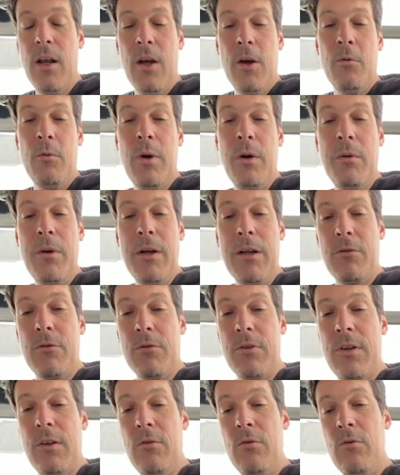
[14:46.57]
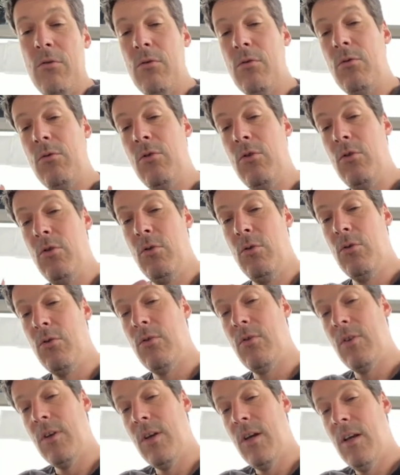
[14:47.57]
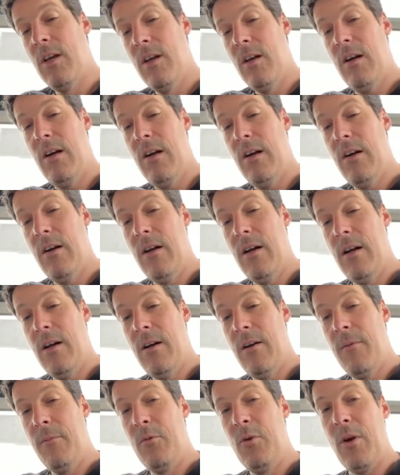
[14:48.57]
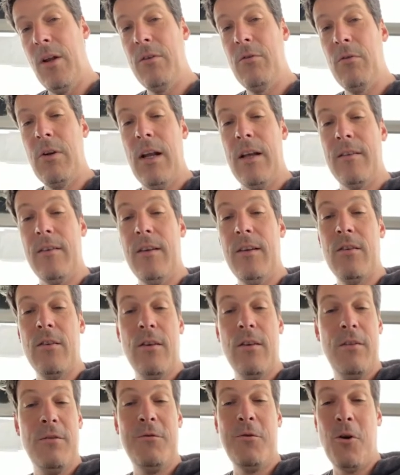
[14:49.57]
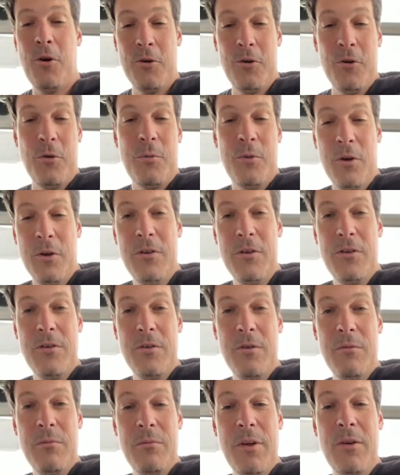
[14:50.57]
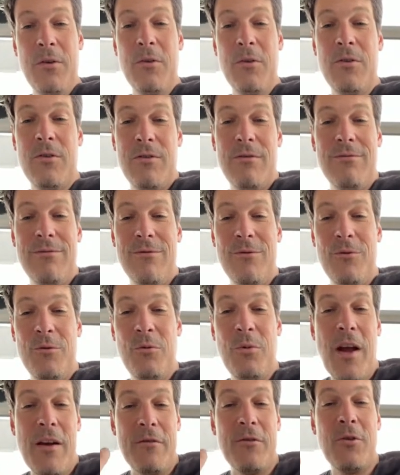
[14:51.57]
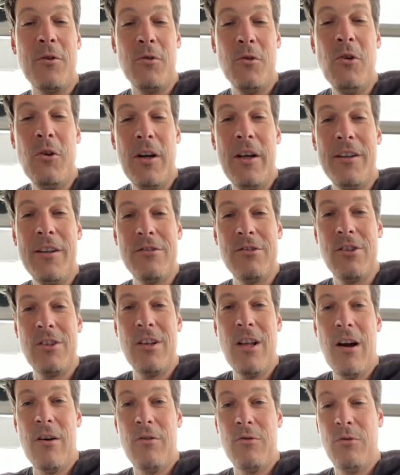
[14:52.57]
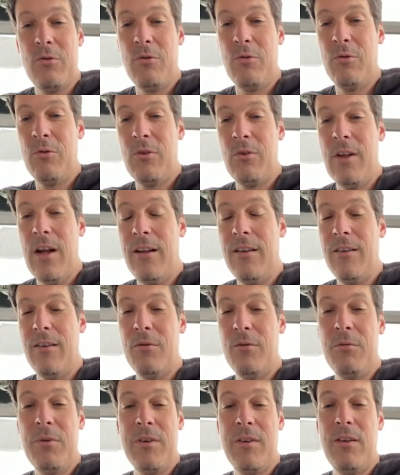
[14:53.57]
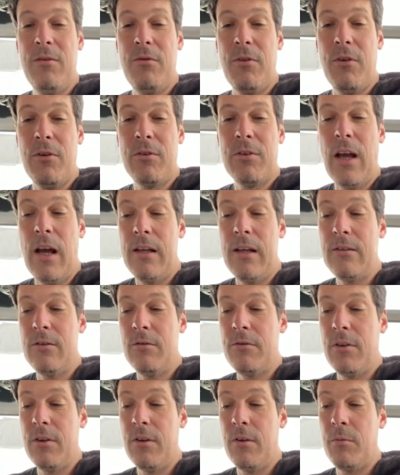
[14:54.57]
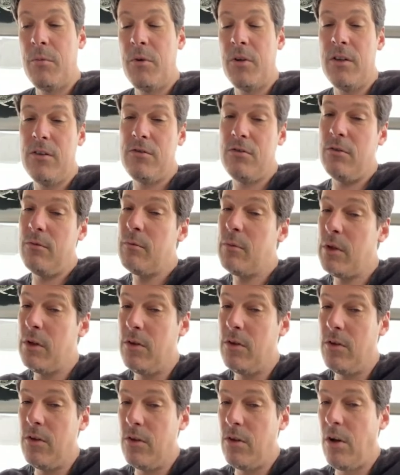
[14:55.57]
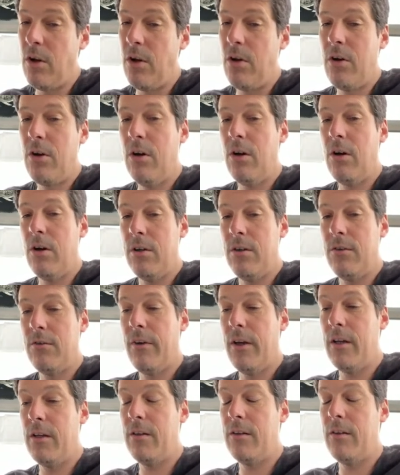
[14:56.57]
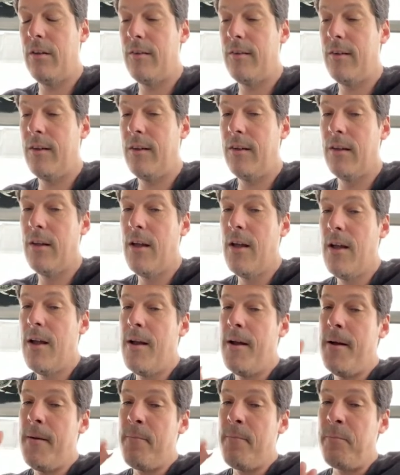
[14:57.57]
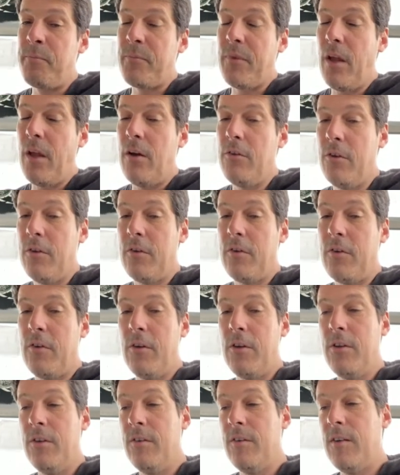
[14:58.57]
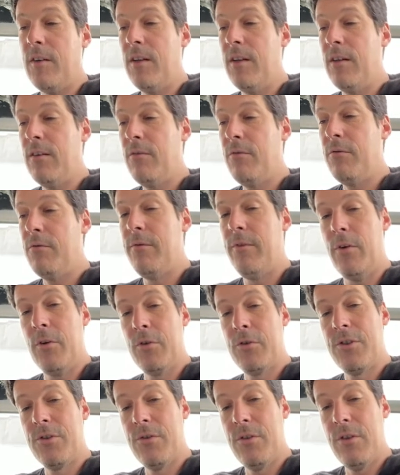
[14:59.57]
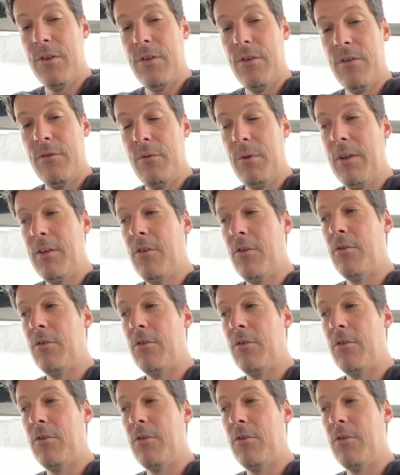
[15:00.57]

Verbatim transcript: we will continue to use uh, Murano glasses for the product because. Mm -hmm we have the knowledge now to use that with different kind of interpretation but the color is very interesting on the second thing for sure with the